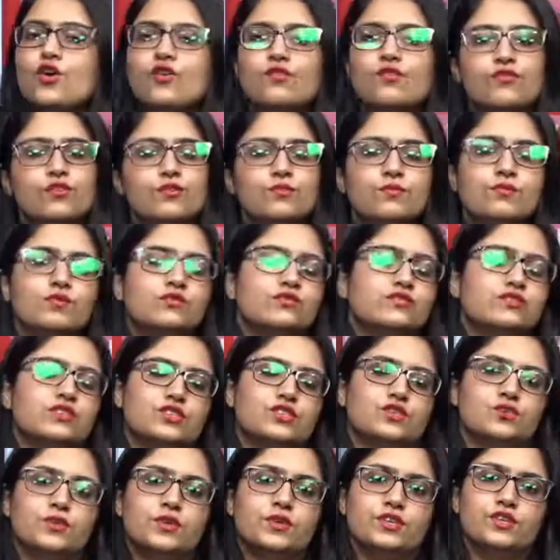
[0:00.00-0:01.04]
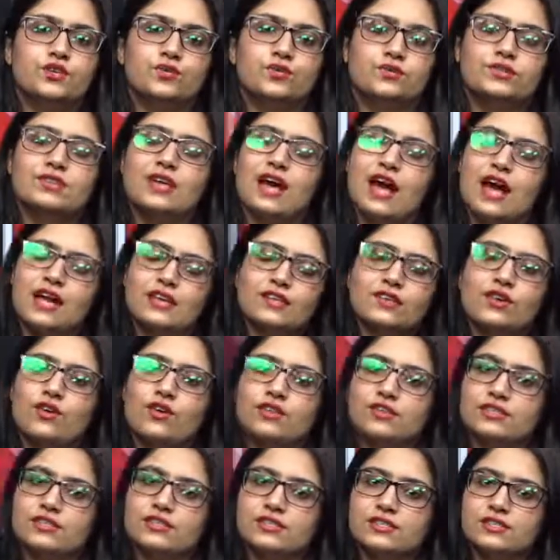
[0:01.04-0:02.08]
for more such videos and
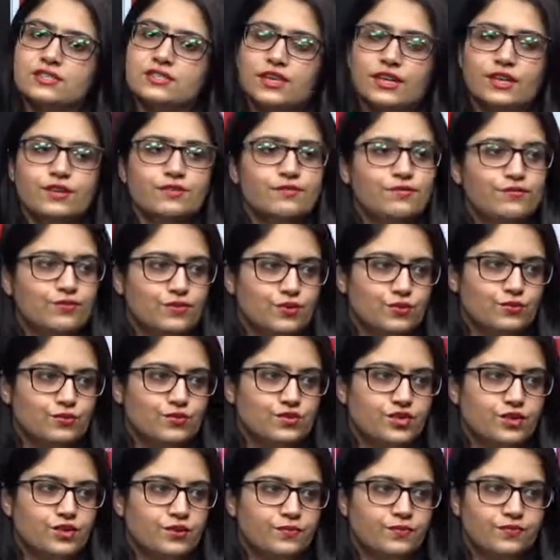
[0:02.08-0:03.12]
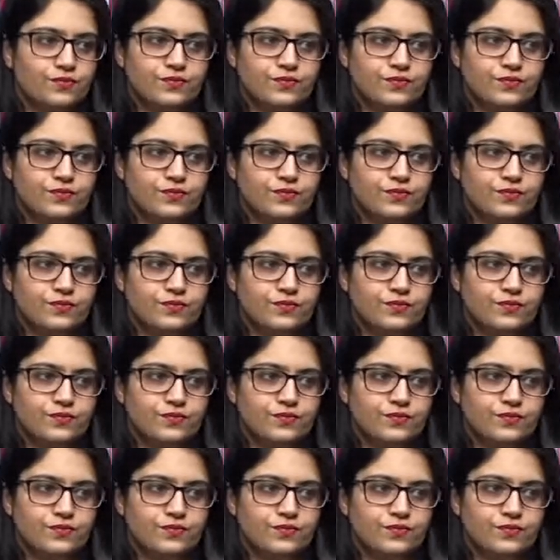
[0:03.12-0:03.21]
content in future.